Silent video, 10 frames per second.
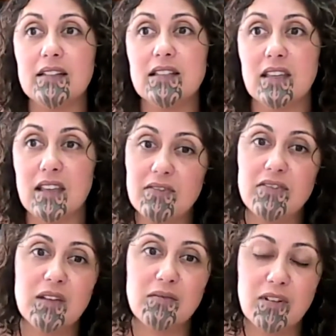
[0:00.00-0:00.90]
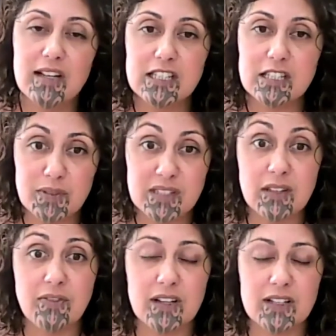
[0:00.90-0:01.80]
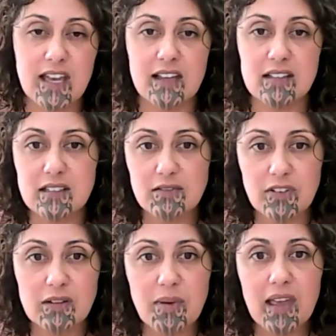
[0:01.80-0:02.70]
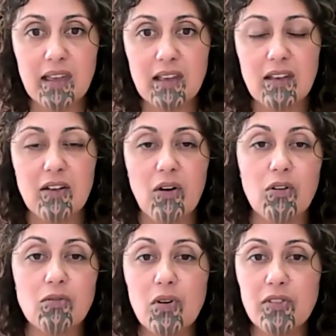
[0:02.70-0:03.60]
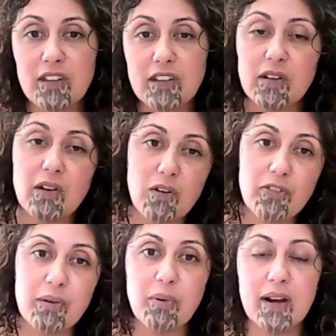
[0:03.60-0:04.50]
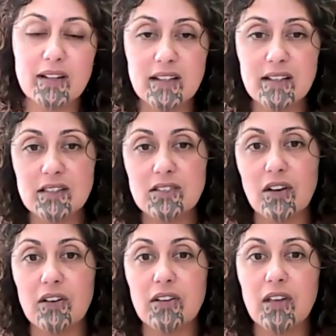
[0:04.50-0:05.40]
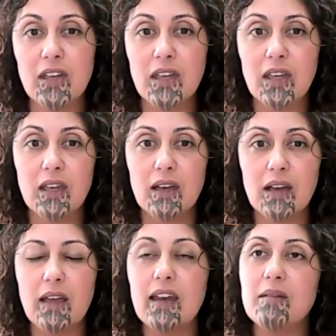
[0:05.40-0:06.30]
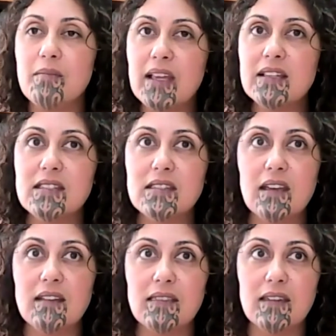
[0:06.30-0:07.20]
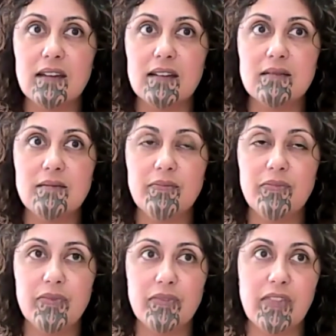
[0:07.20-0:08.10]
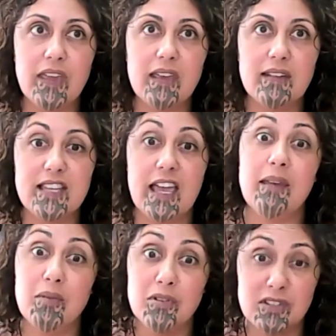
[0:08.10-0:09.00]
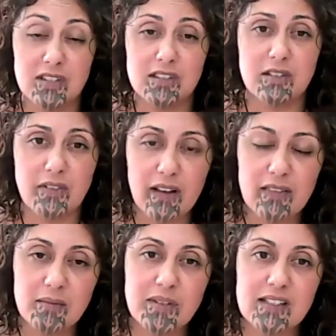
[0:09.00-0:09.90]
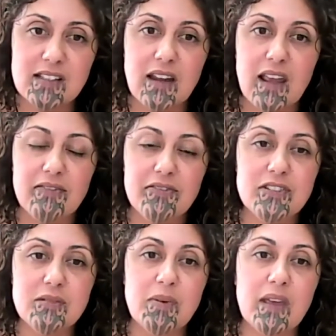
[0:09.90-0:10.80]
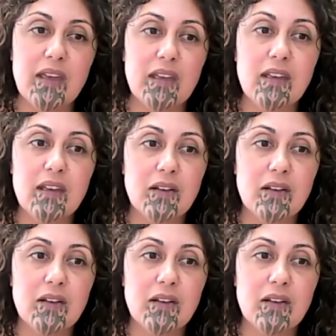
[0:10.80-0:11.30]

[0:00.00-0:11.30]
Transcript: to give them really specific targeted feedback on what they're doing on their practice. So, and it means that their team who sits around them doesn't have to be